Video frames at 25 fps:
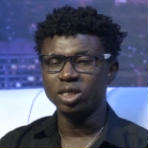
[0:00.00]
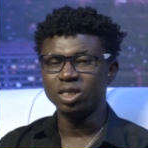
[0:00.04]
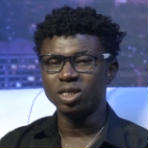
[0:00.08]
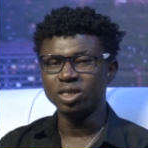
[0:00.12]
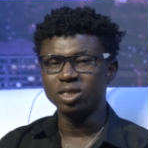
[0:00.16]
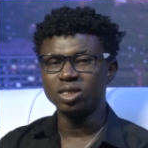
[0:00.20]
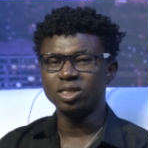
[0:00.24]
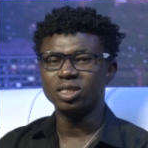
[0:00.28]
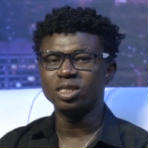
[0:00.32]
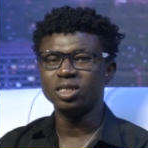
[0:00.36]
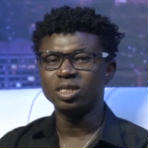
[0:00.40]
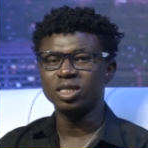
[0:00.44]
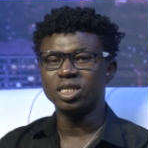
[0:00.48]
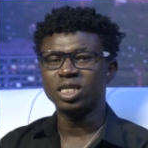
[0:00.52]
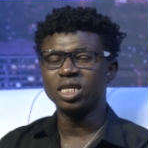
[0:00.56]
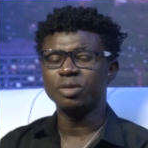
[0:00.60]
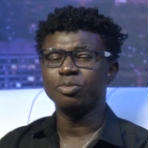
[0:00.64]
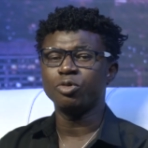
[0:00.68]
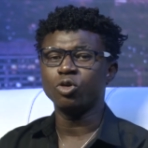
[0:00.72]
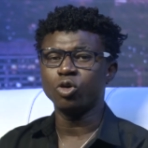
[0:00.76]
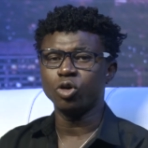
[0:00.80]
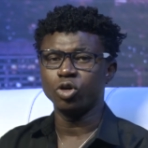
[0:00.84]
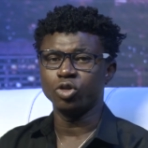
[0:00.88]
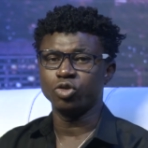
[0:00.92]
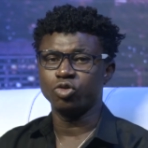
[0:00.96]
this thing keep
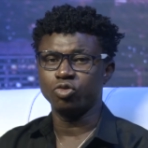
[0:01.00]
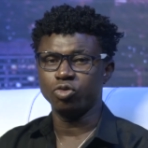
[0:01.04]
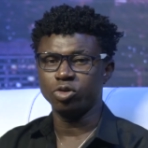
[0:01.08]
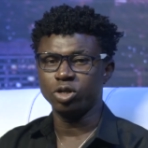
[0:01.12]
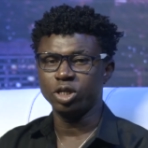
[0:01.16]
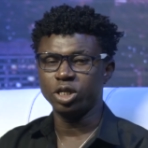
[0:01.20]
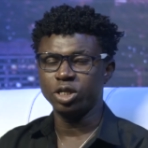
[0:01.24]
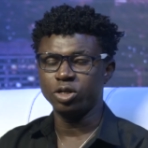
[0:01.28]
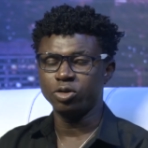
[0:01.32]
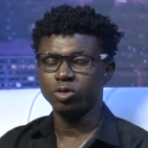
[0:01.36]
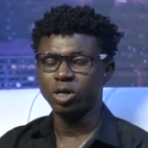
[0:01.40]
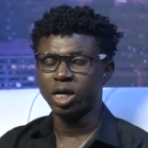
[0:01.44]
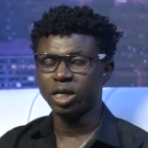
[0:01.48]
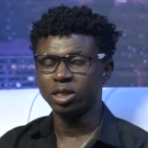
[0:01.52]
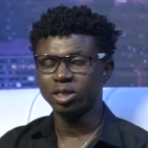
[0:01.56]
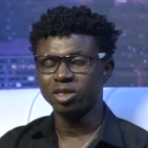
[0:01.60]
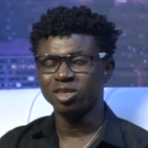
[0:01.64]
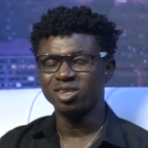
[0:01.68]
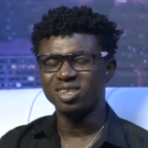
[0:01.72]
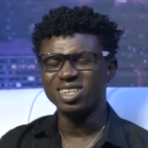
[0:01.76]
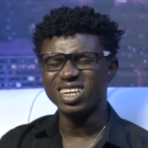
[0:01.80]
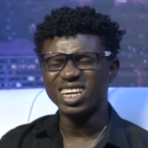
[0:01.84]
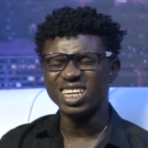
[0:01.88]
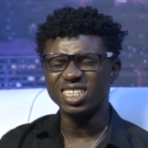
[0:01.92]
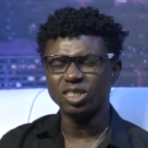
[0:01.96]
controlling you, and
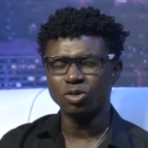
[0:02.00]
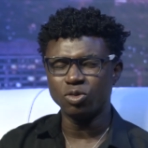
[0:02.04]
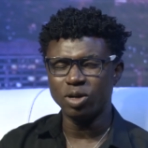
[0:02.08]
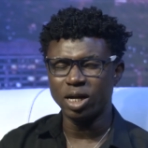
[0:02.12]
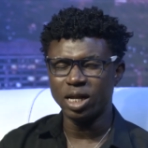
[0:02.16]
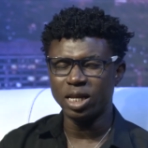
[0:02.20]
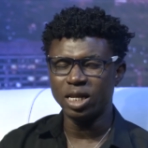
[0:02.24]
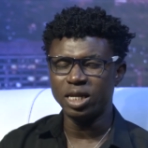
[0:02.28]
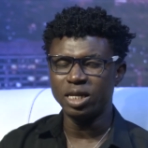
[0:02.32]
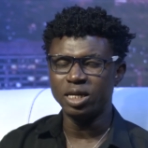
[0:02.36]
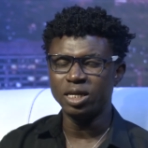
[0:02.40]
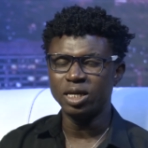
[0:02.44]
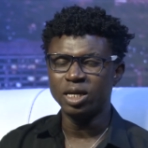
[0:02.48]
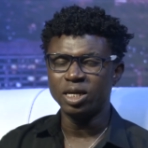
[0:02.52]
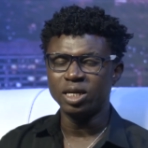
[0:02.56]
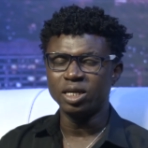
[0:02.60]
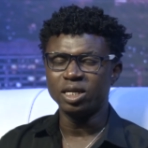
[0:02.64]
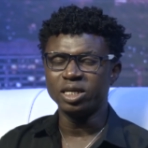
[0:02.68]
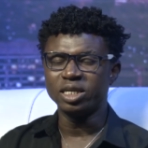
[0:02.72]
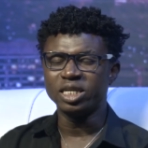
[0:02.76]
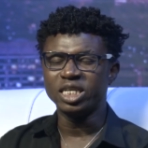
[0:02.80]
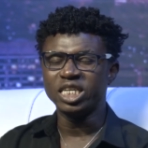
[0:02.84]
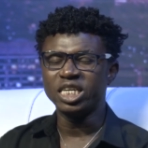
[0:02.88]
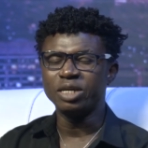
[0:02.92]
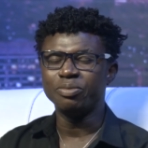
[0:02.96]
gradually
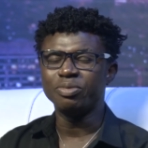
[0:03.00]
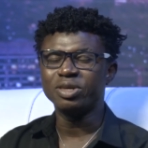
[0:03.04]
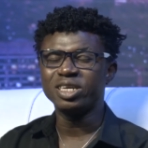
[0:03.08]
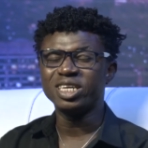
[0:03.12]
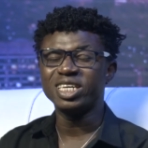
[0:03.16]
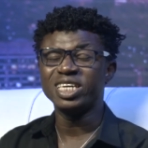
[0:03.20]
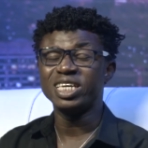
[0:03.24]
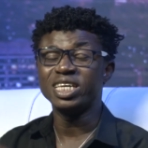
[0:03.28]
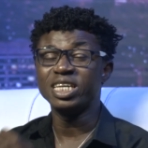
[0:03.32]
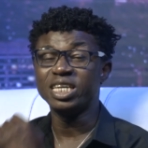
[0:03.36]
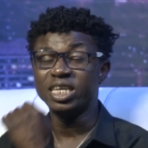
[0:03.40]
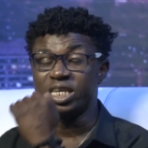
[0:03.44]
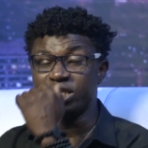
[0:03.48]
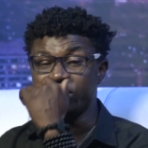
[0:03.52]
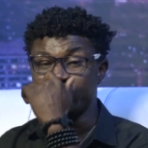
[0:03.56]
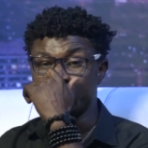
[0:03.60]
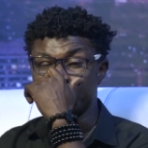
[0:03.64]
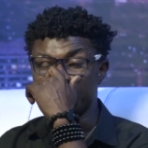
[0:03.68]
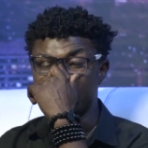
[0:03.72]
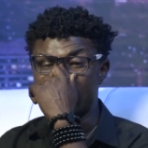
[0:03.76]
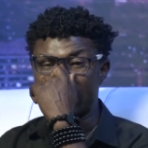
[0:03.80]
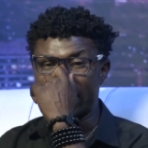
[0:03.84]
it keep killing you.